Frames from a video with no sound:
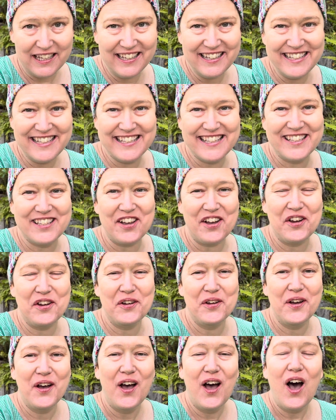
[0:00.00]
So
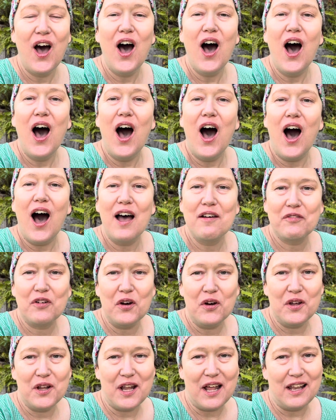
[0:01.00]
I've
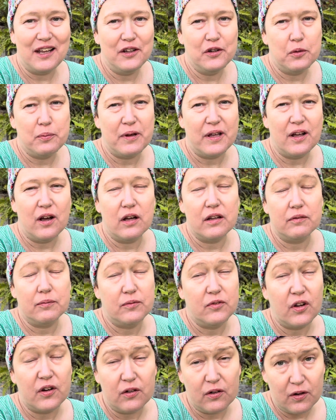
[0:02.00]
got a little bit, I
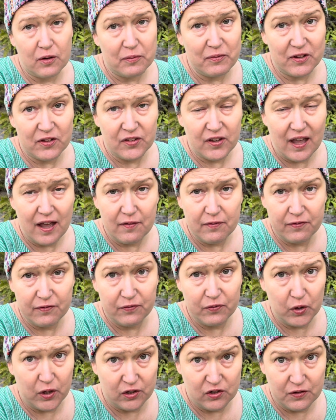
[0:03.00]
don't obviously have
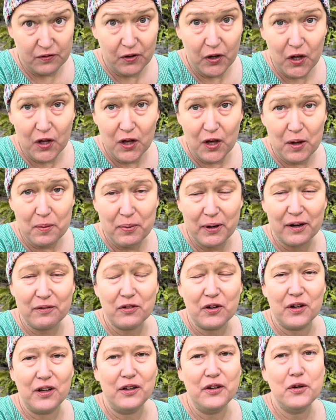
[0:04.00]
footage of her, but I've
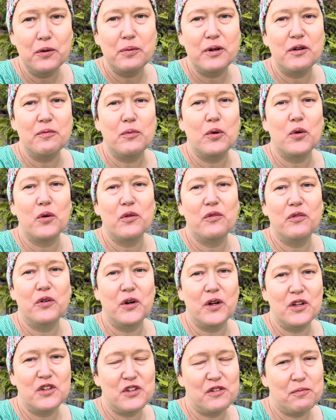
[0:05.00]
got a little bit more
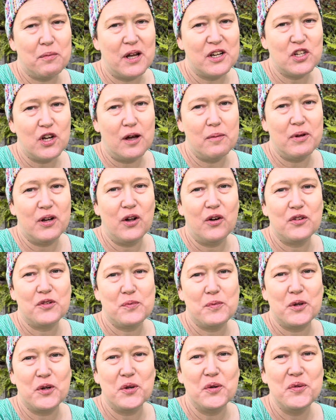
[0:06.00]
footage of my time in
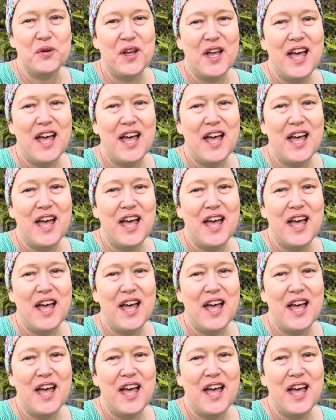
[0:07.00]
hospital,